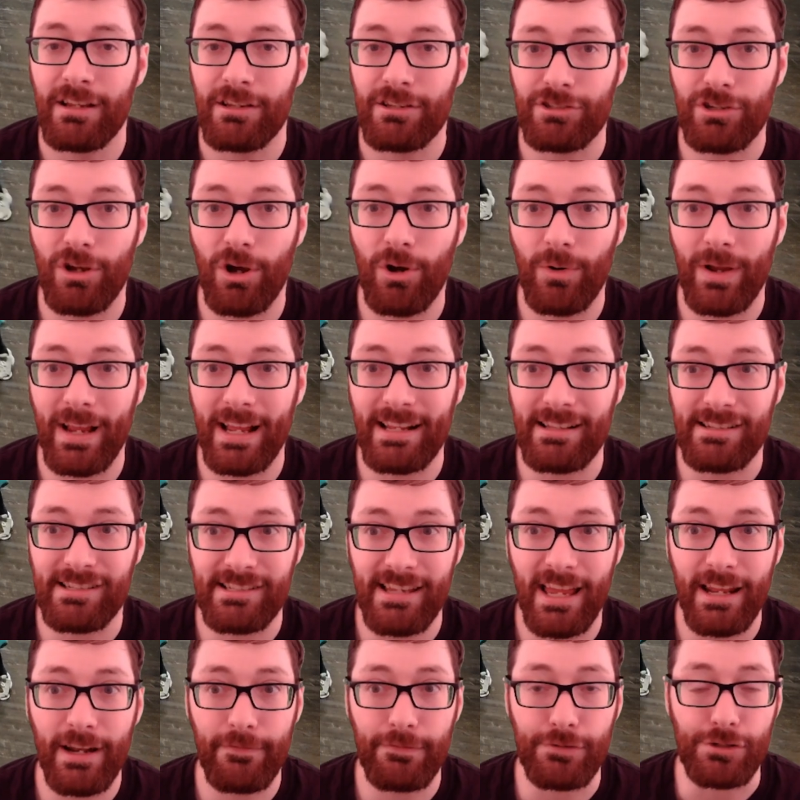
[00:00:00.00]
So
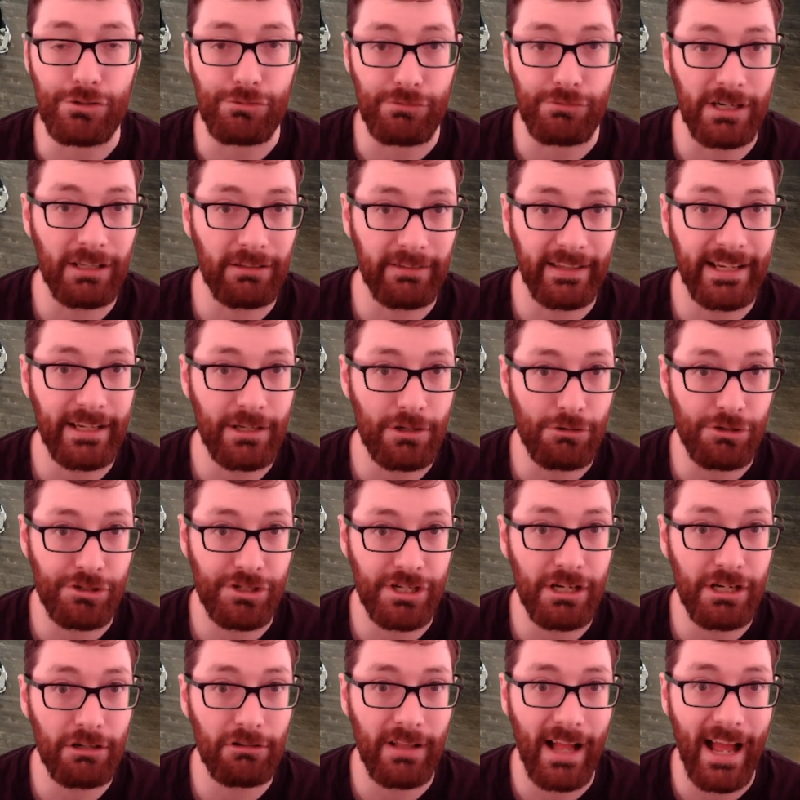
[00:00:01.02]
instead of drilling your
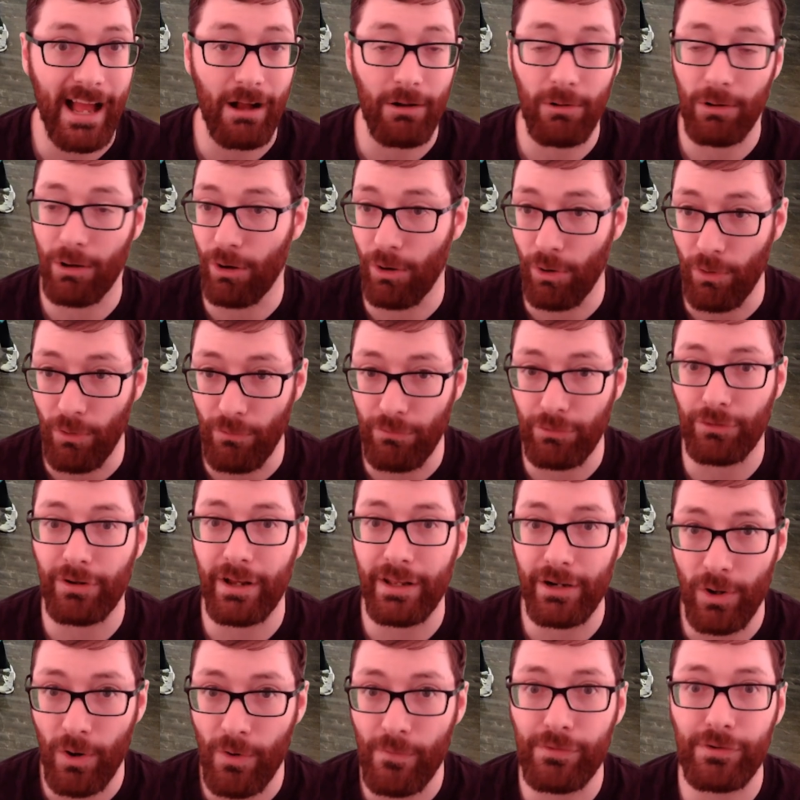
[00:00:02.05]
shielhow over
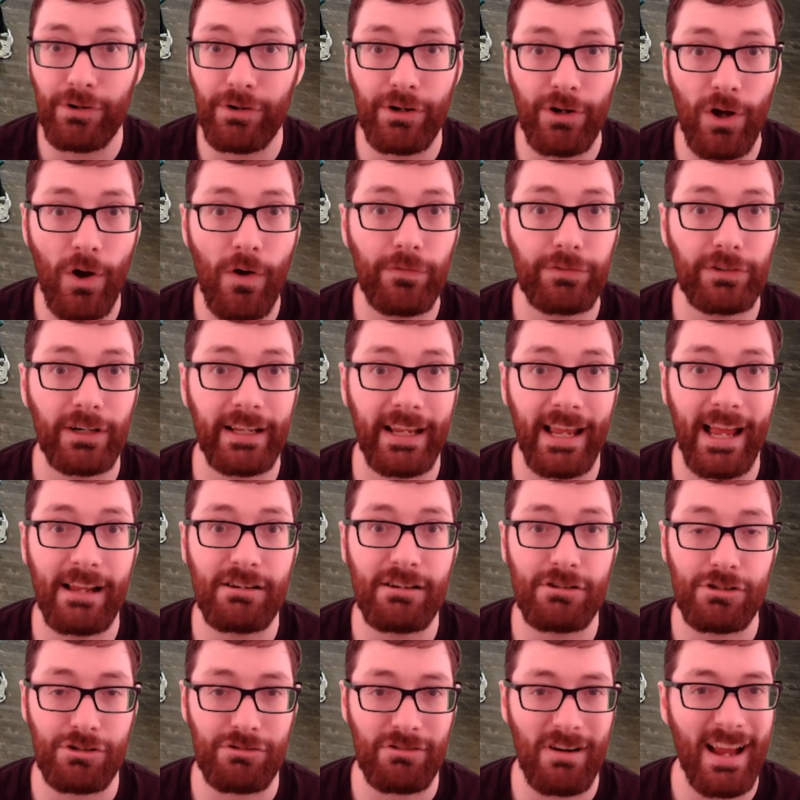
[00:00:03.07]
and over and over
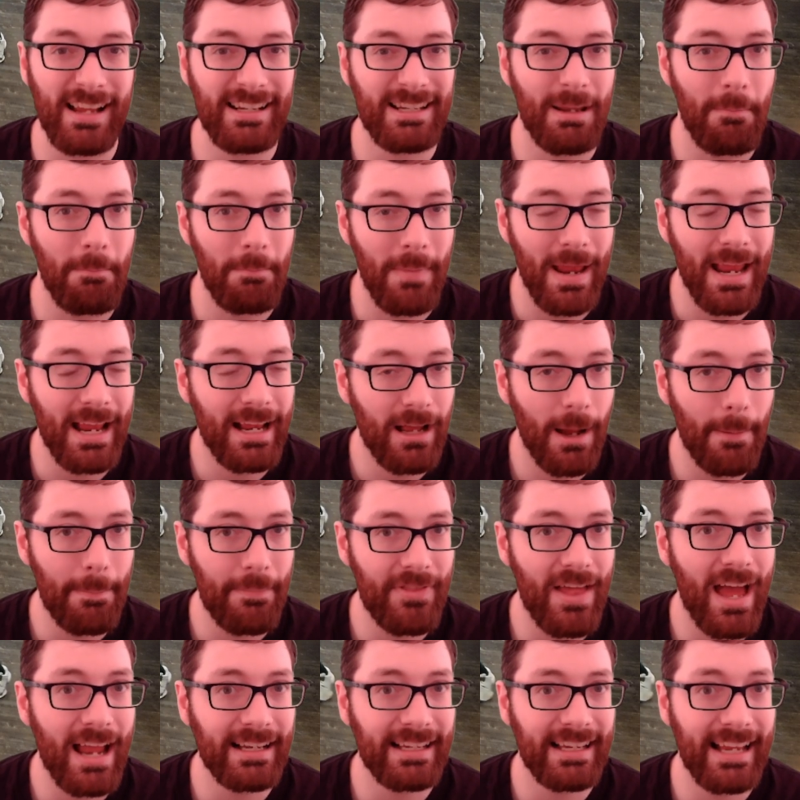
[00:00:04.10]
again, trying to make up
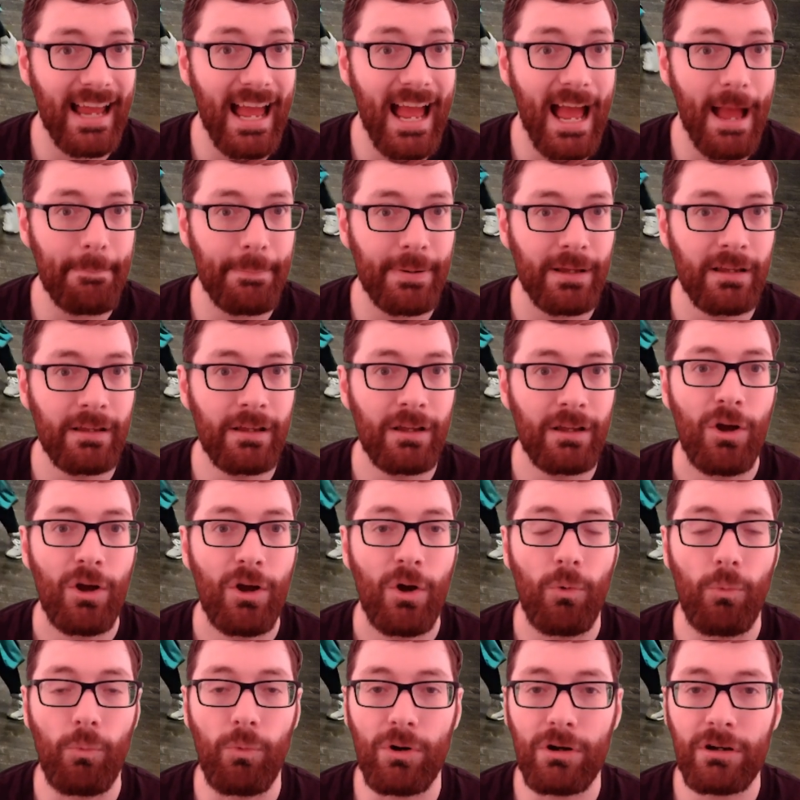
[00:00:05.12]
that gap,
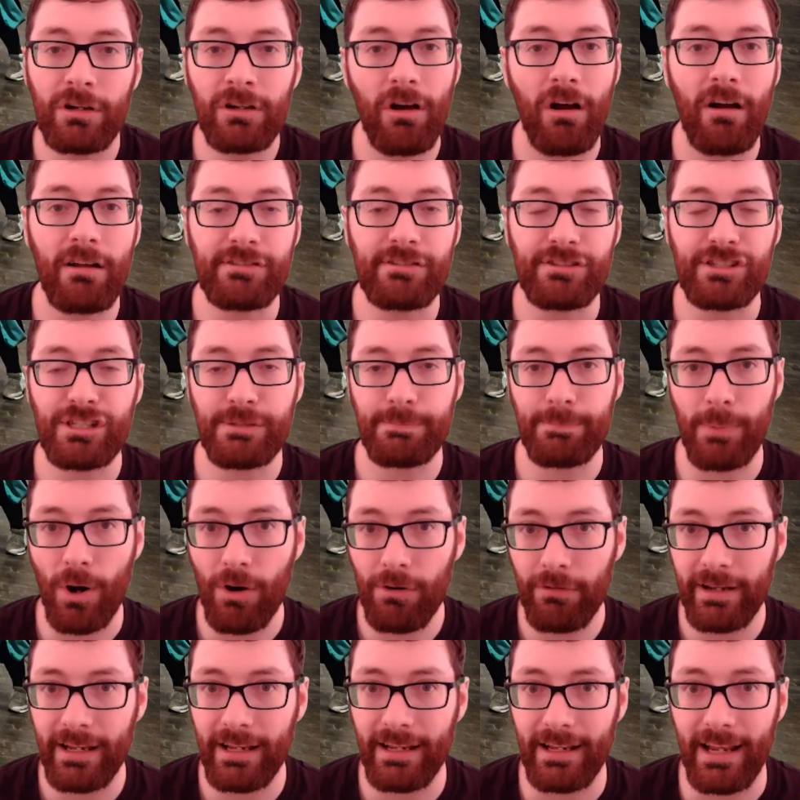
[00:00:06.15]
work on
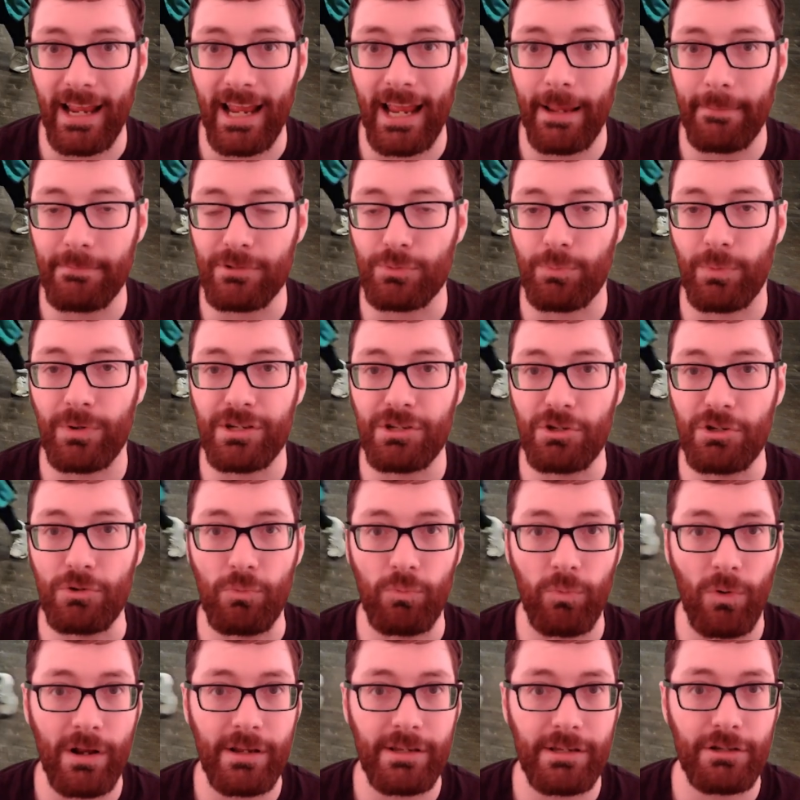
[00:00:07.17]
sparring games where you
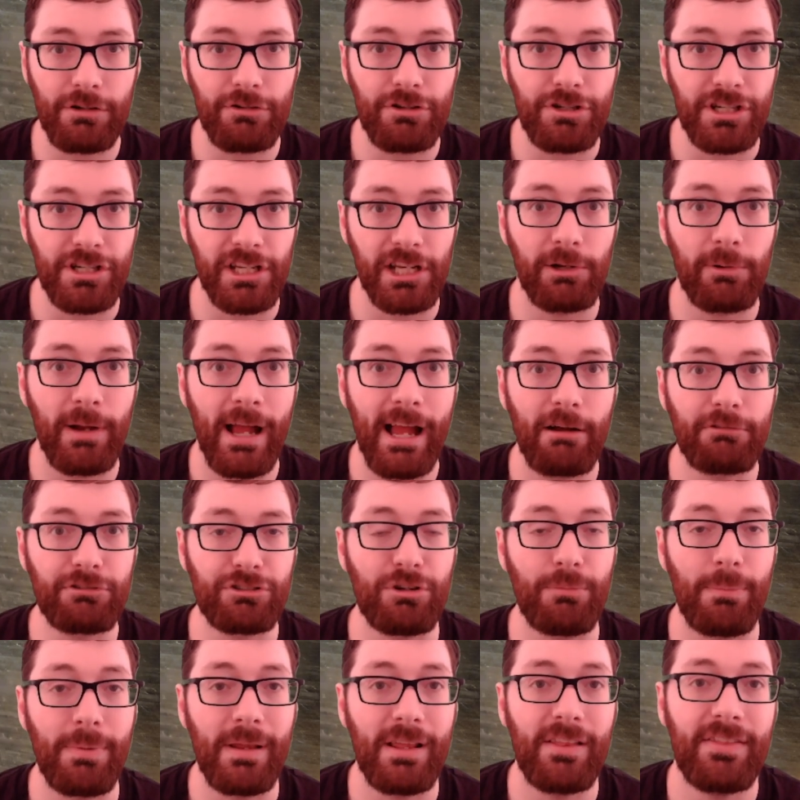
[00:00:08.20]
want your shielhow
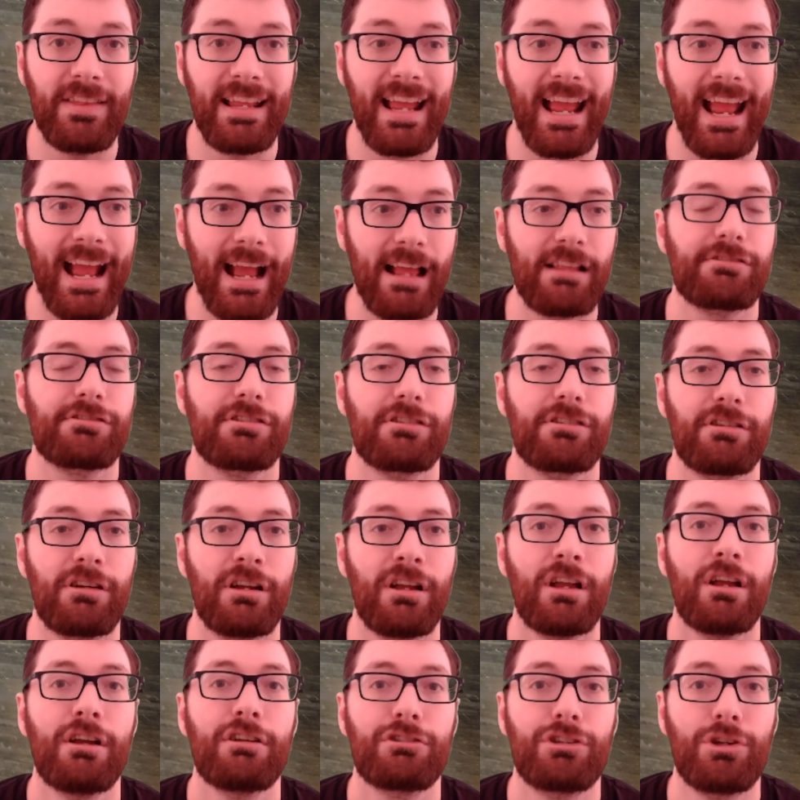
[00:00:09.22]
to be the
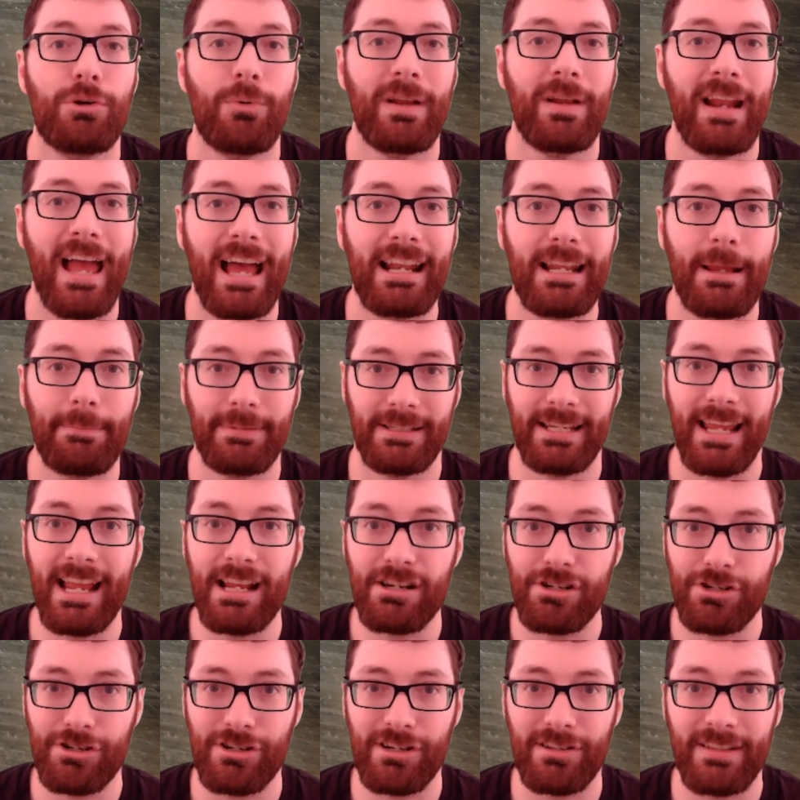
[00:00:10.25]
answer to an
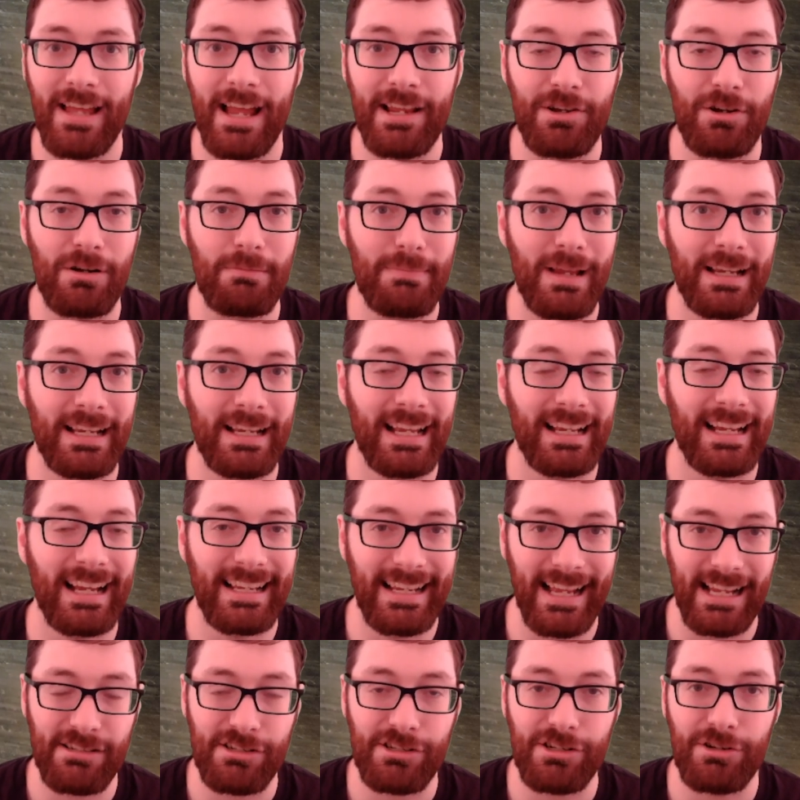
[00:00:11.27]
adaptation that you're making
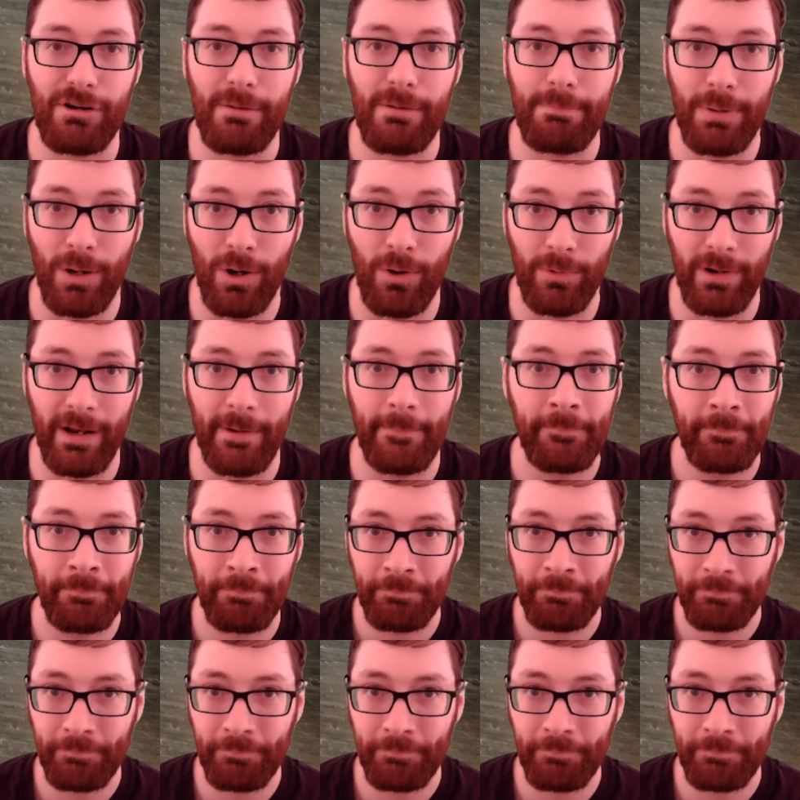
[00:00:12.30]
against your opponent.